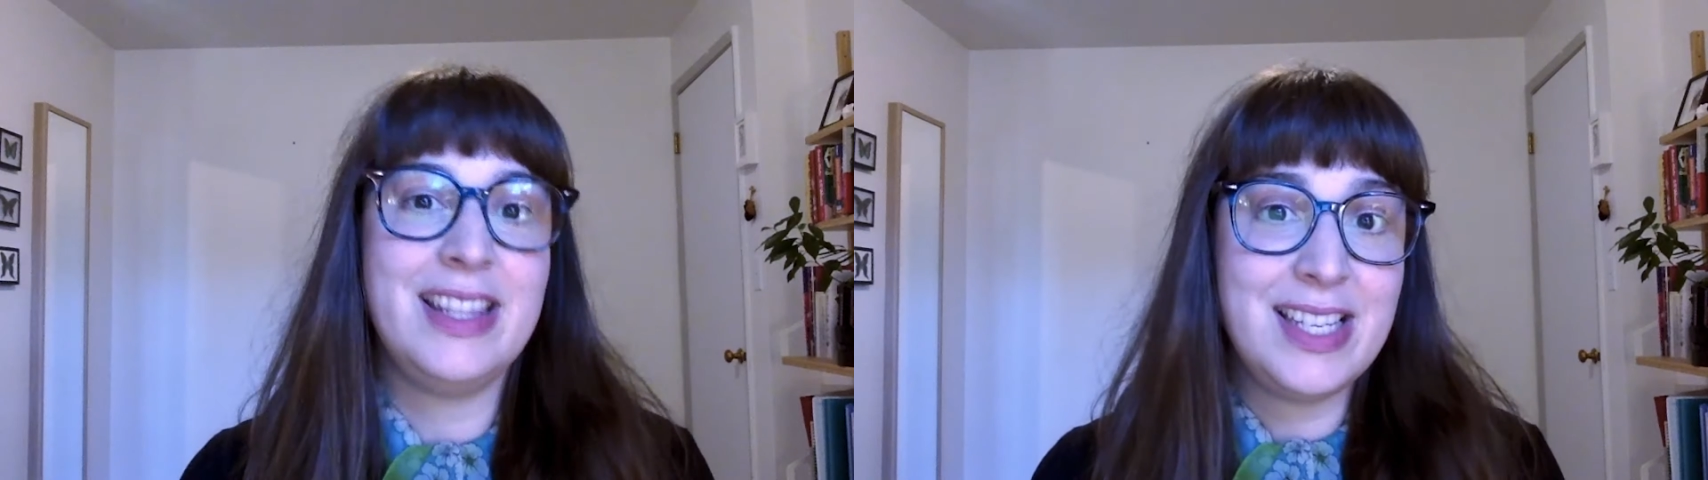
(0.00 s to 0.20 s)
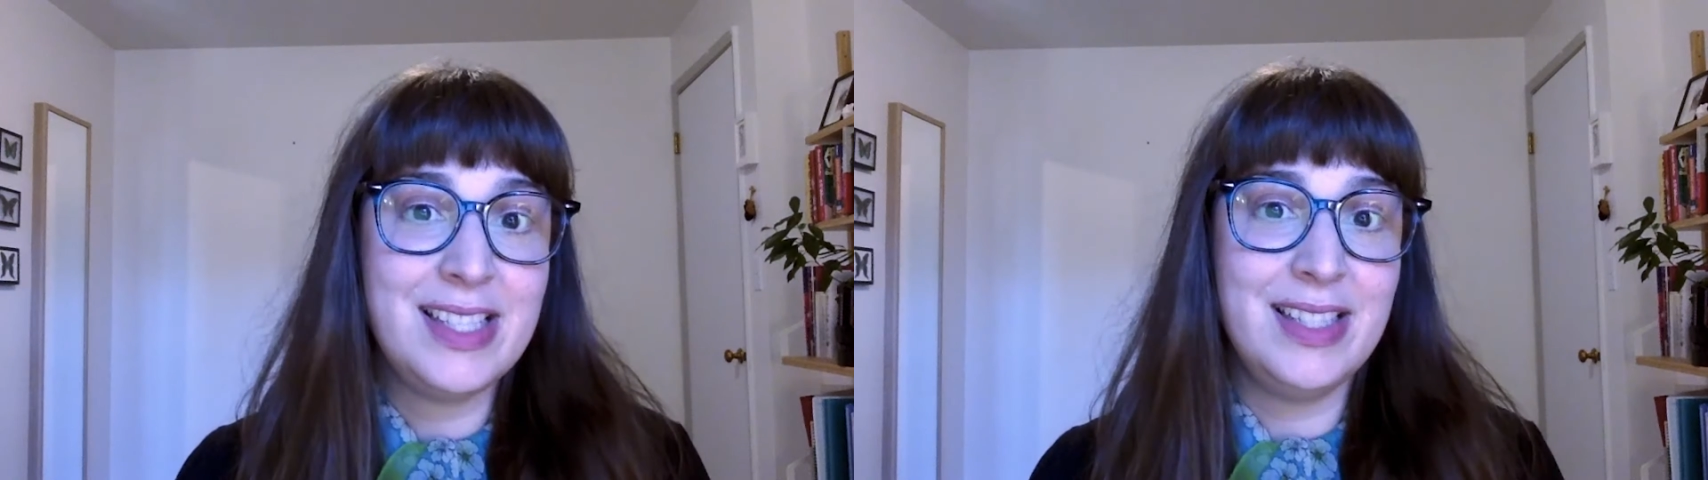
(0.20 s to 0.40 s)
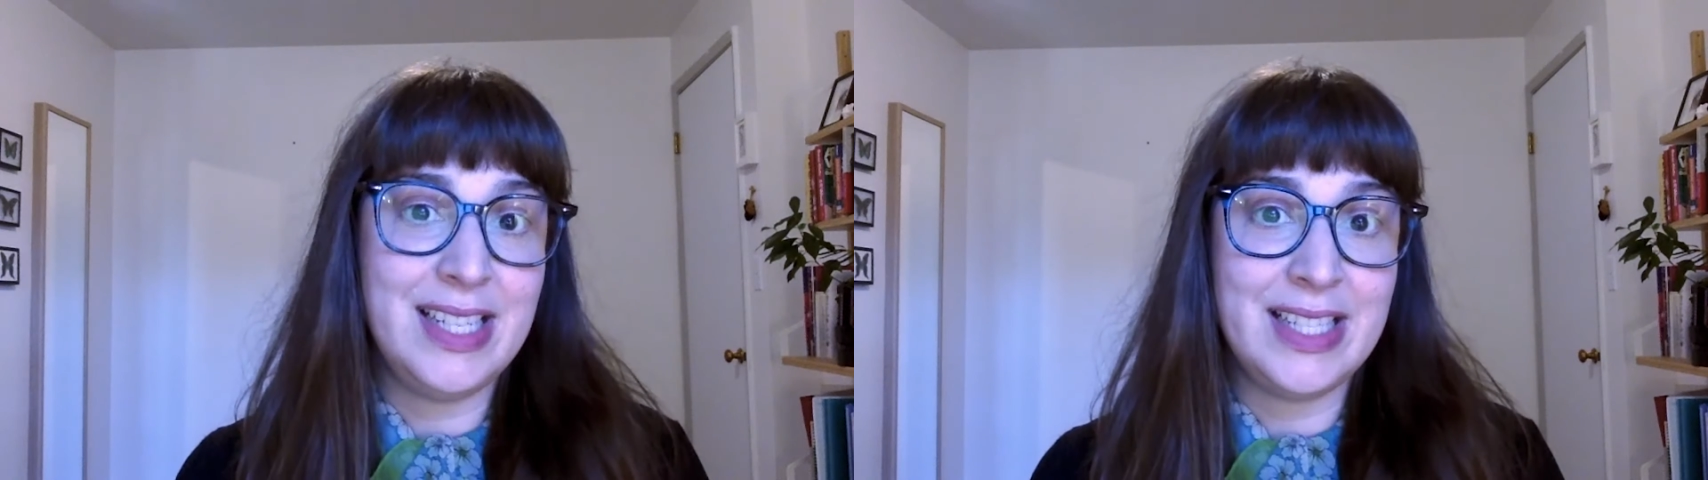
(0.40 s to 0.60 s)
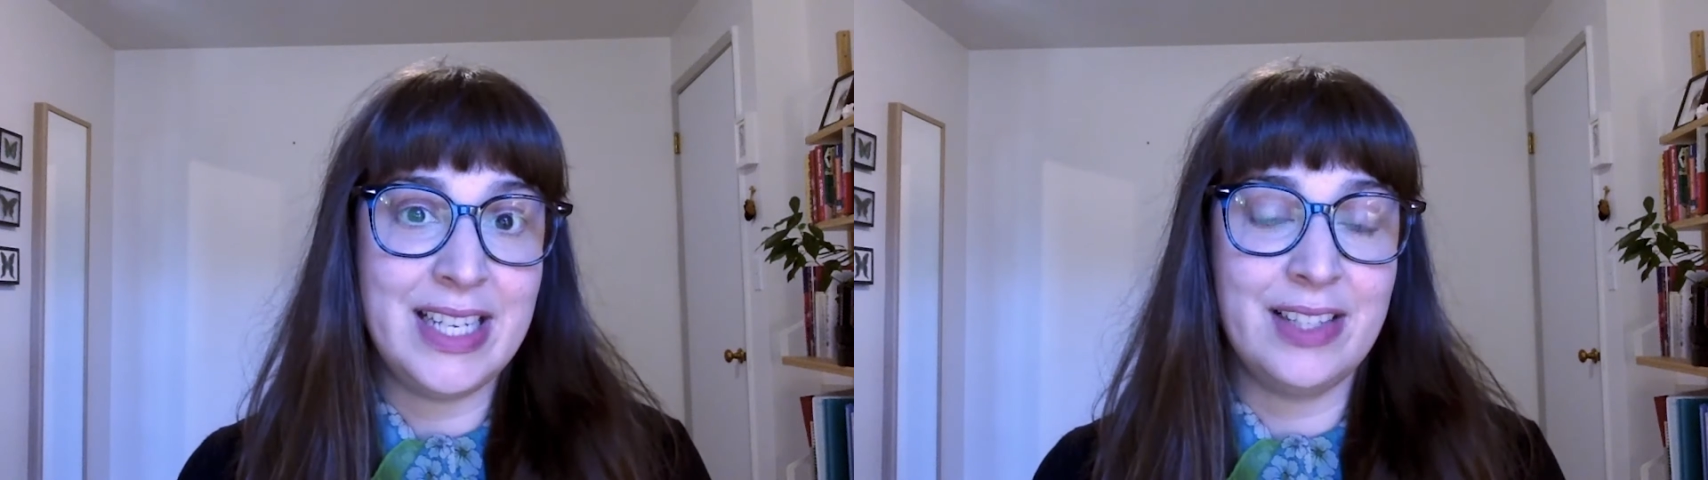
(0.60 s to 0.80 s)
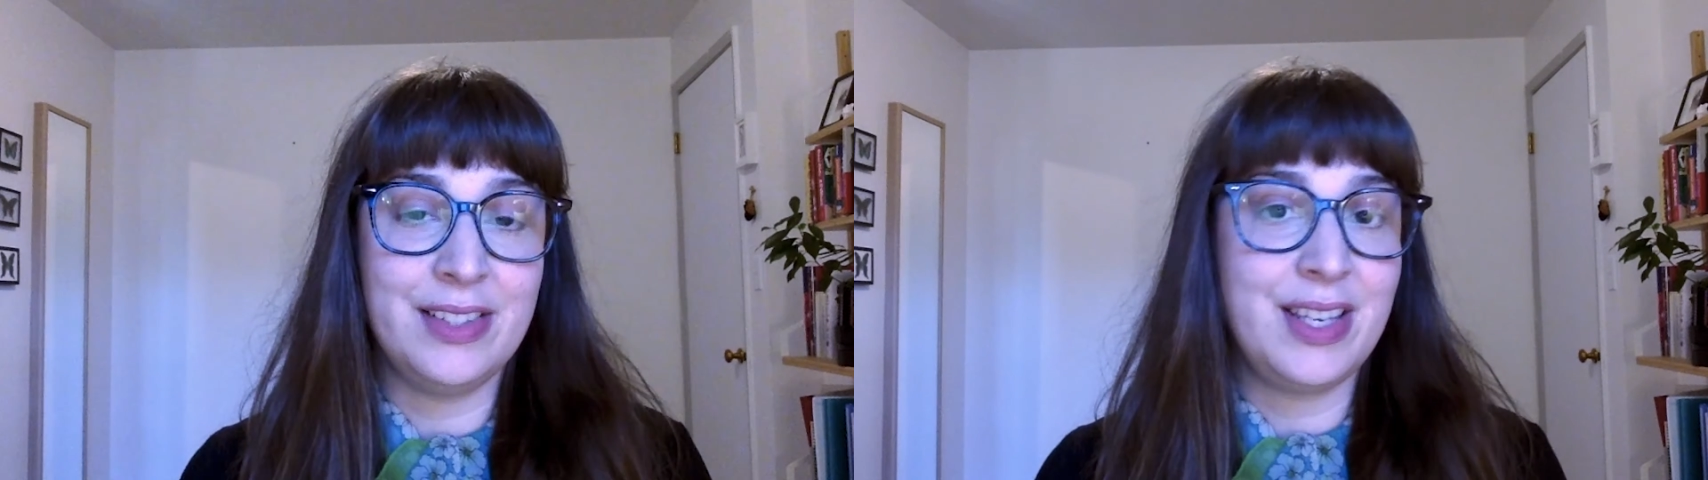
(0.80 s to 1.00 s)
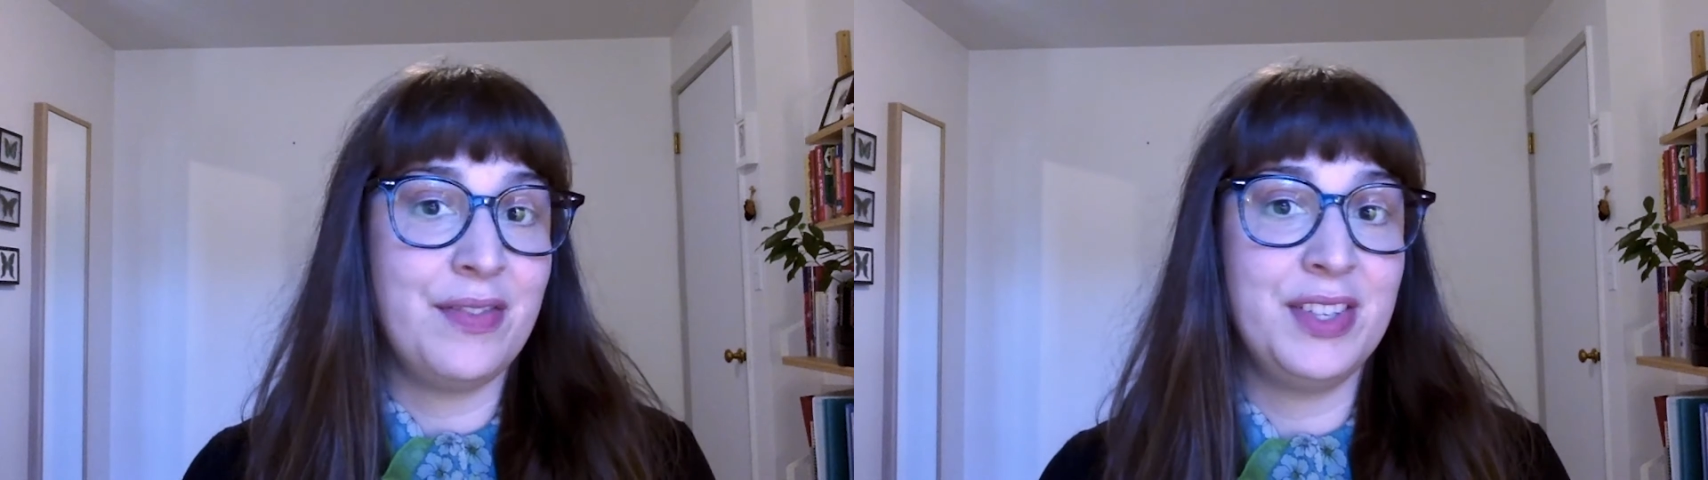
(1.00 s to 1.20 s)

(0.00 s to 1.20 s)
These details give